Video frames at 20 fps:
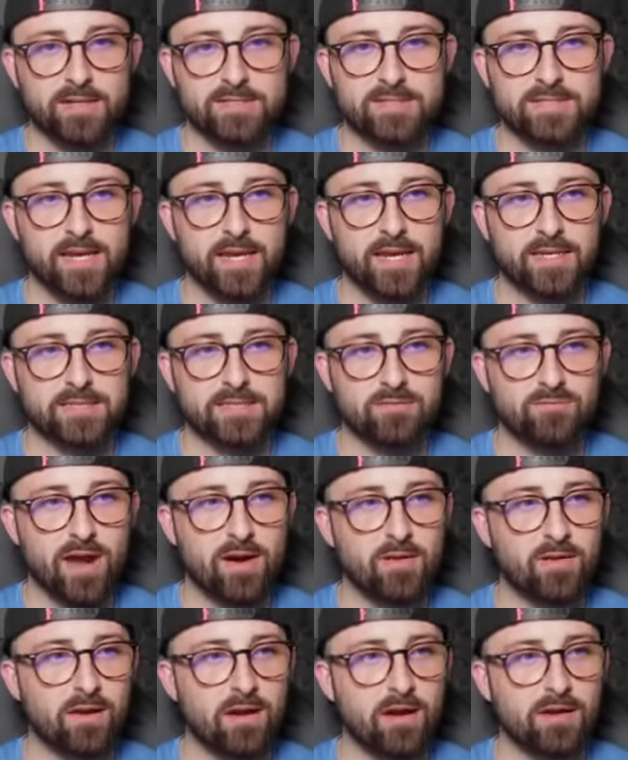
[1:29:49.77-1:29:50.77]
I see it. It's the
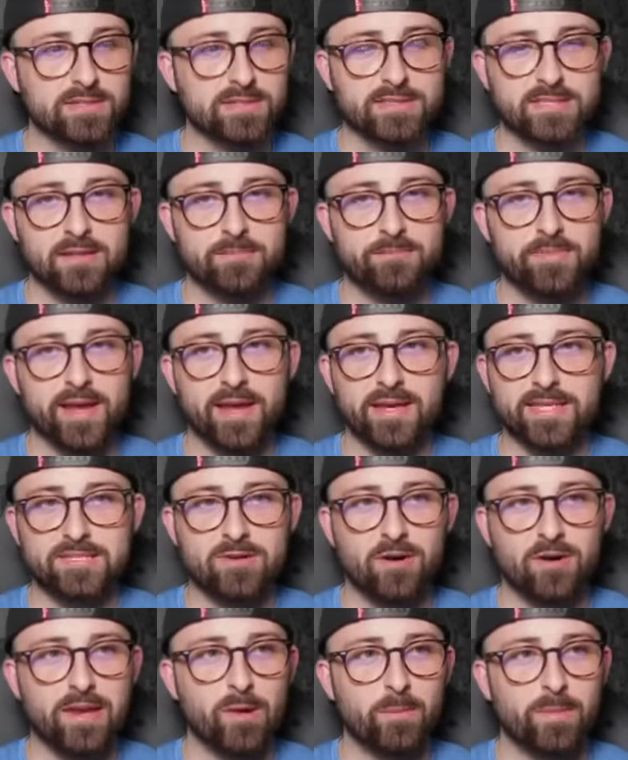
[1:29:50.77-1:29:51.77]
round glasses and the beard.
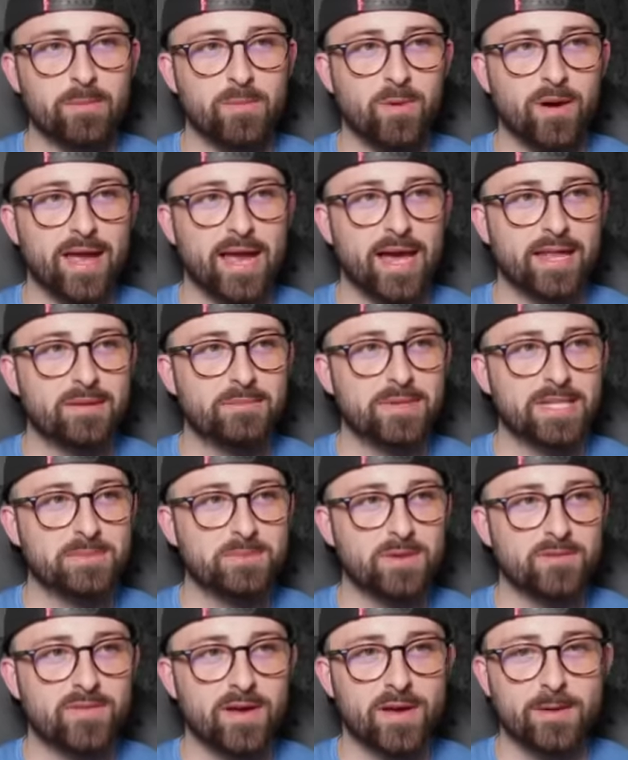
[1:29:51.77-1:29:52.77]
He's got a little bit more hair than me,
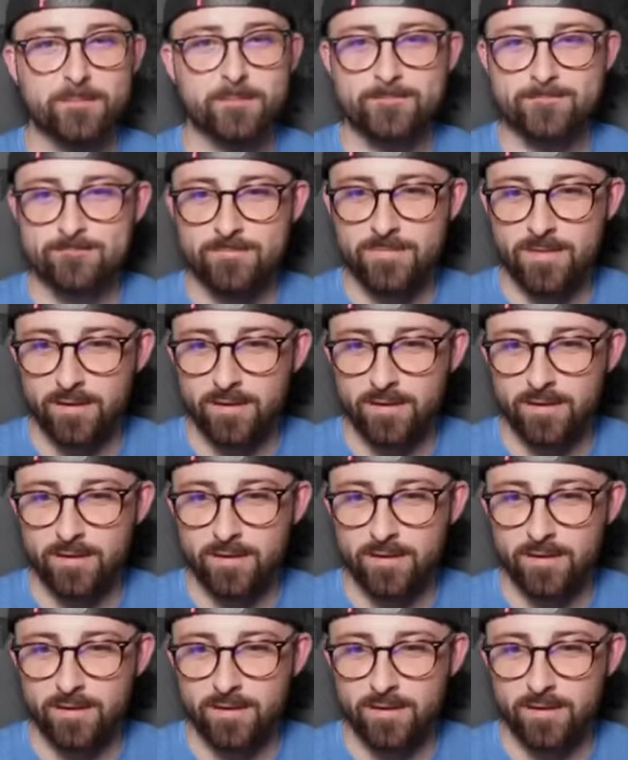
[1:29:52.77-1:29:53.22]
to be fair.